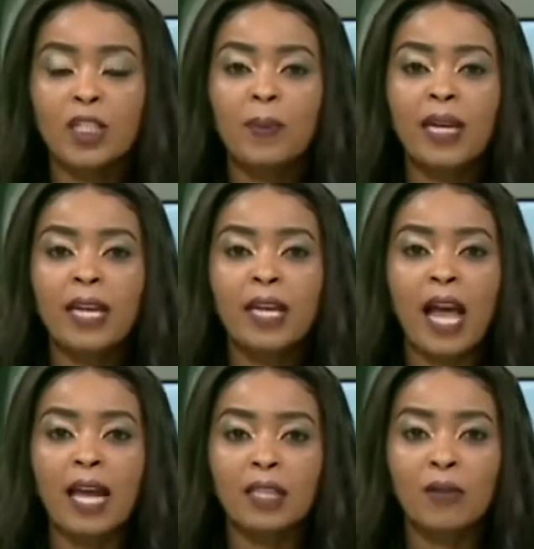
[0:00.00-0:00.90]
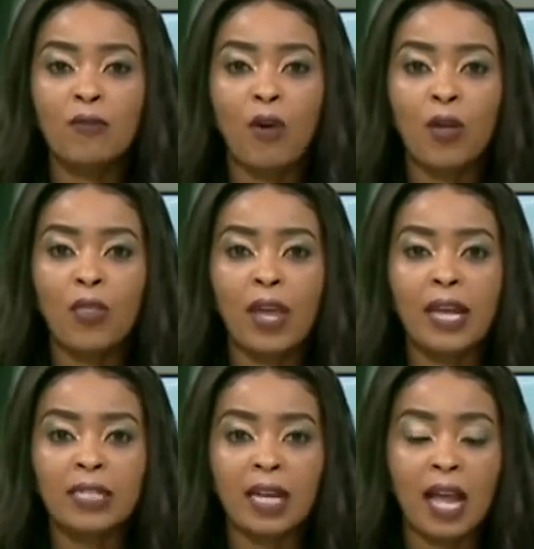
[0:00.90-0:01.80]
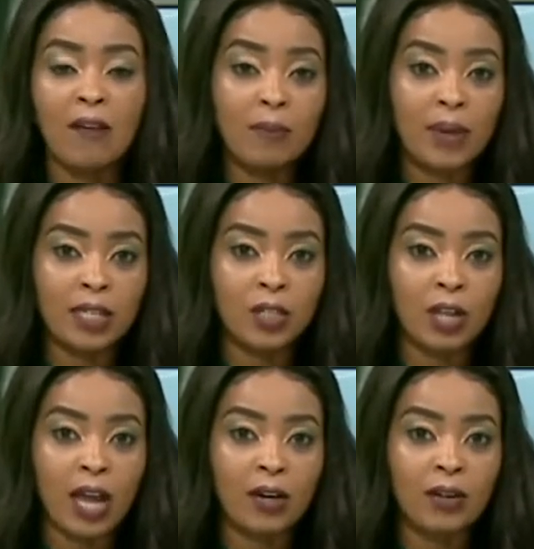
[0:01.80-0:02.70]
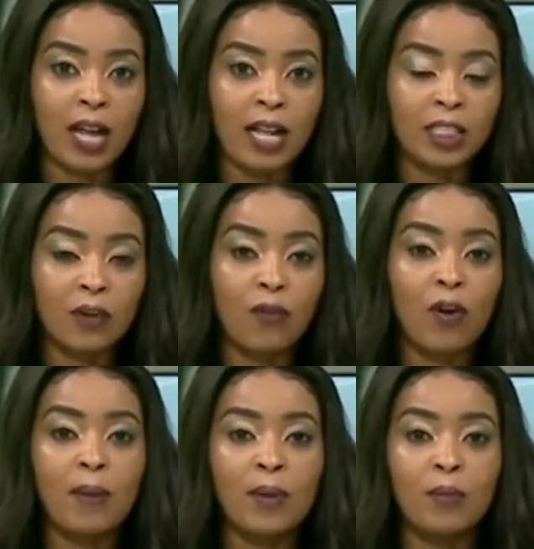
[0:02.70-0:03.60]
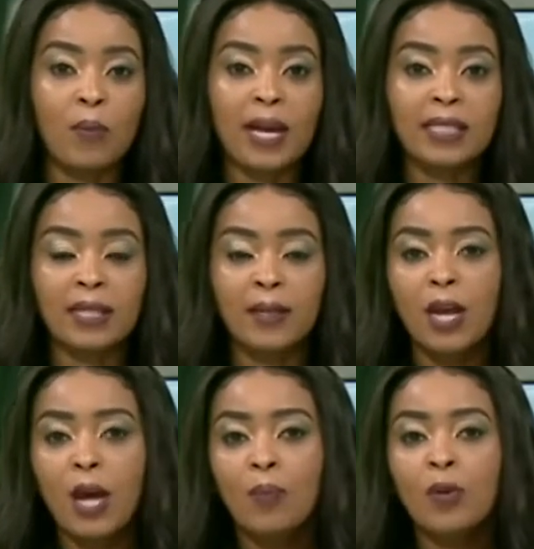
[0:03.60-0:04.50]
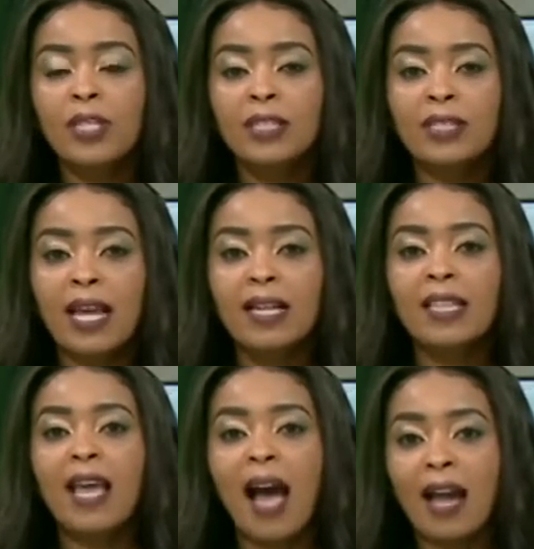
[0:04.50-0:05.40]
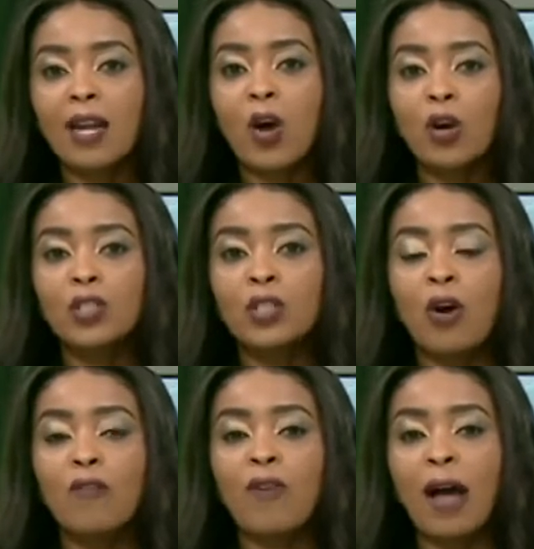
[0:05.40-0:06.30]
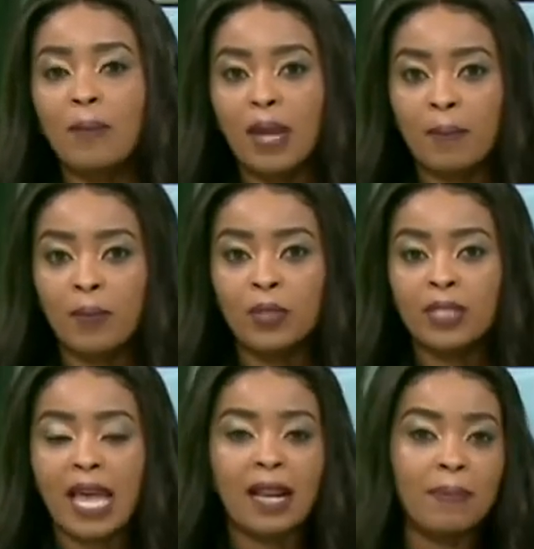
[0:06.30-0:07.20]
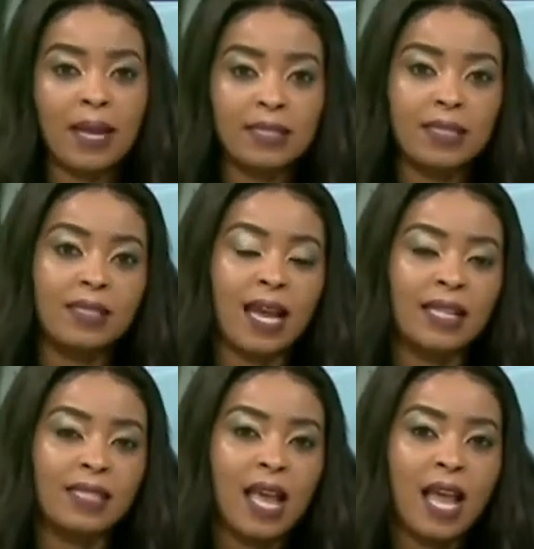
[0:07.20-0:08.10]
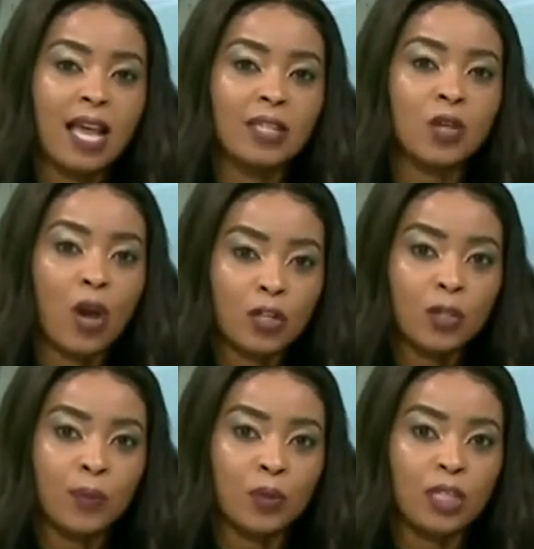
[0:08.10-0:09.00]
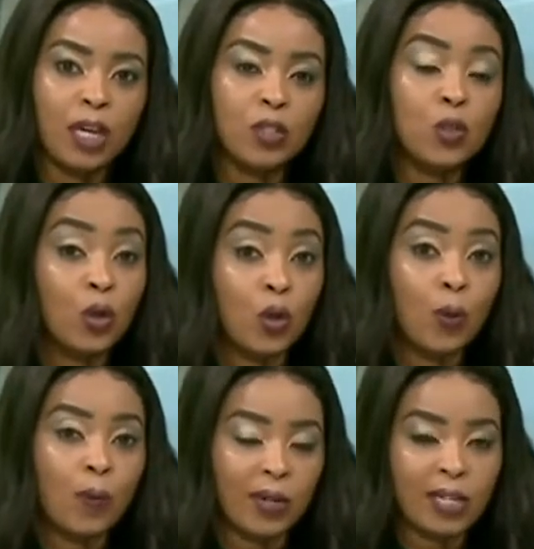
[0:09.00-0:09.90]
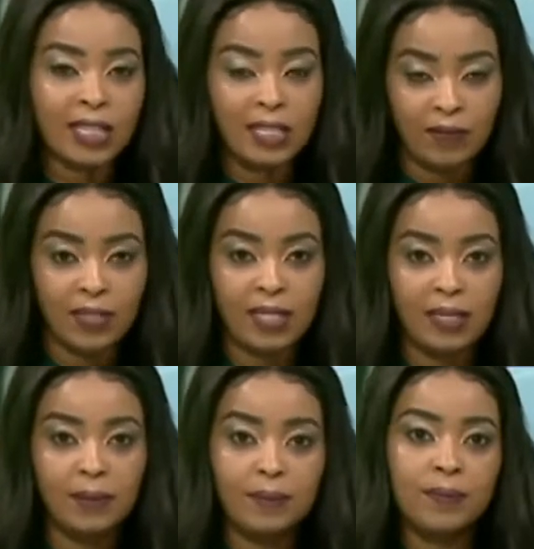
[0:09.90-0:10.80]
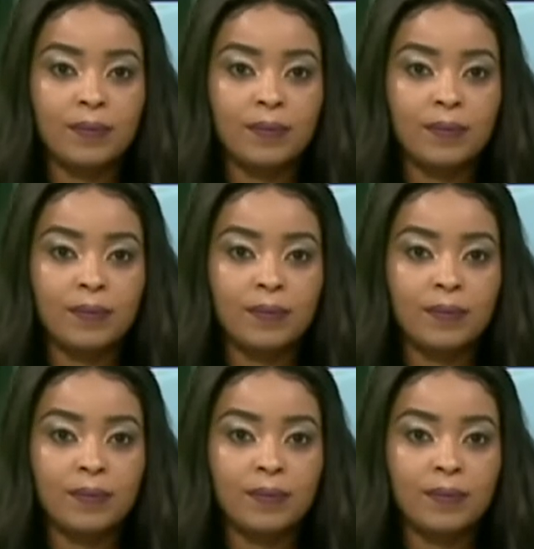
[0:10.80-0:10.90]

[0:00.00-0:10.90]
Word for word: Speaking at the fourth Intergovernmental Agriculture Forum in Mombasa, Munya said the high cost of farm inputs and pesticides is contributing to low productivity.